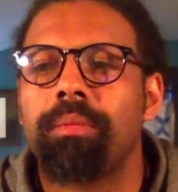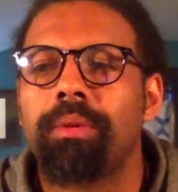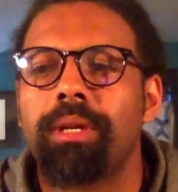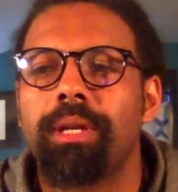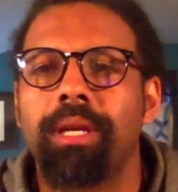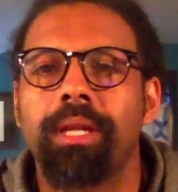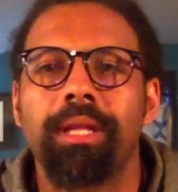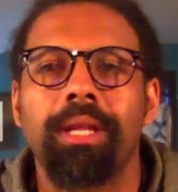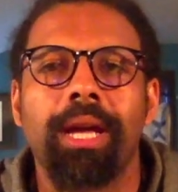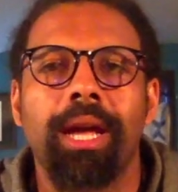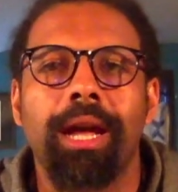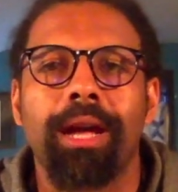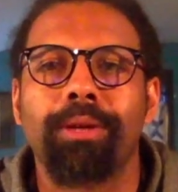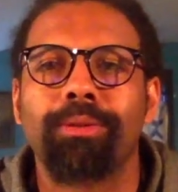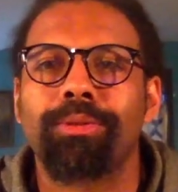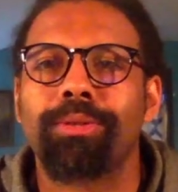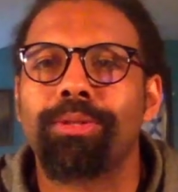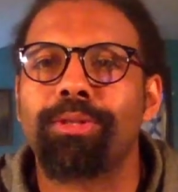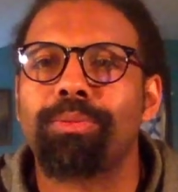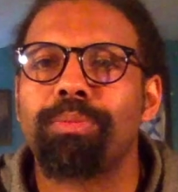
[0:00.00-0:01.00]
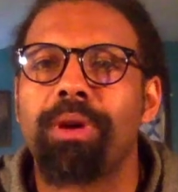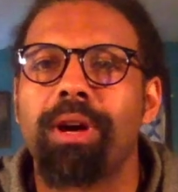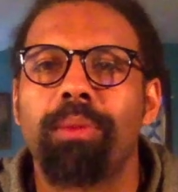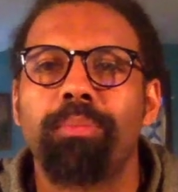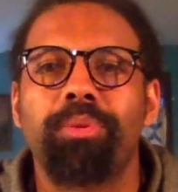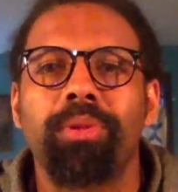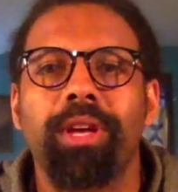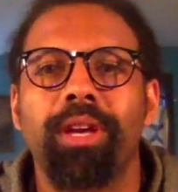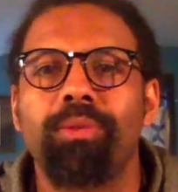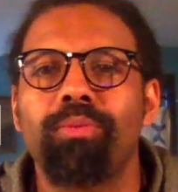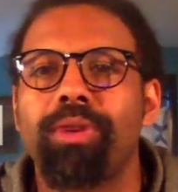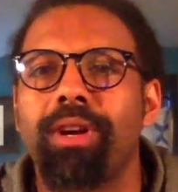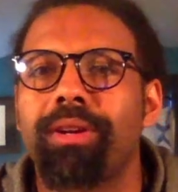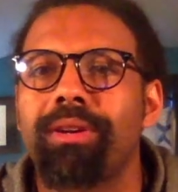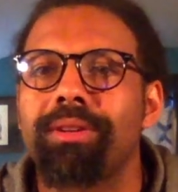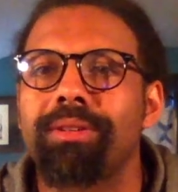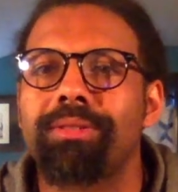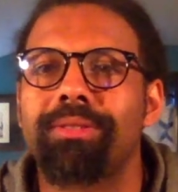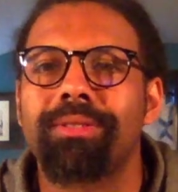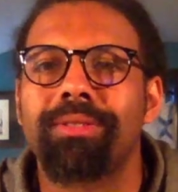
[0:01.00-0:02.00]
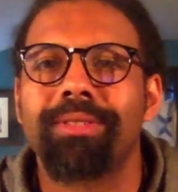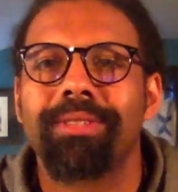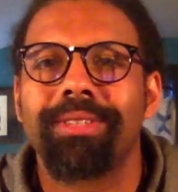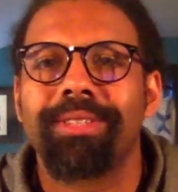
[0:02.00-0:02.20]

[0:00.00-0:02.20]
in the house with his mom playing records.